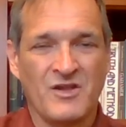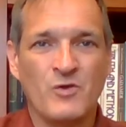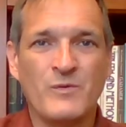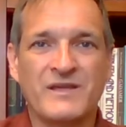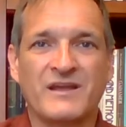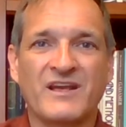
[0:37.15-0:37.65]

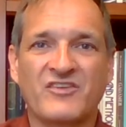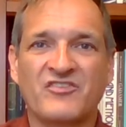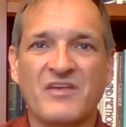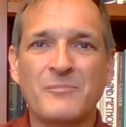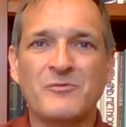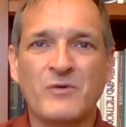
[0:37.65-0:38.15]
We can
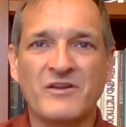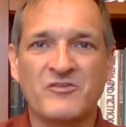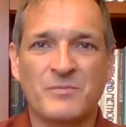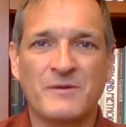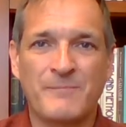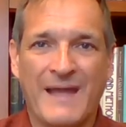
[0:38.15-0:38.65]
accept what
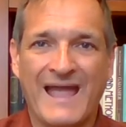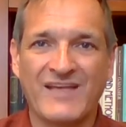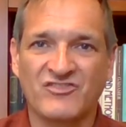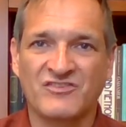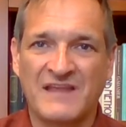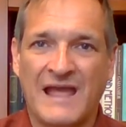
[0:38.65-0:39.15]
has been
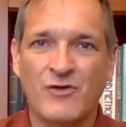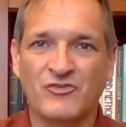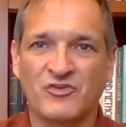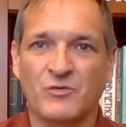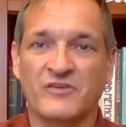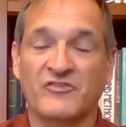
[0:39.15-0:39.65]
passed down
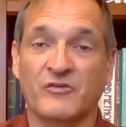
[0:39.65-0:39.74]
to us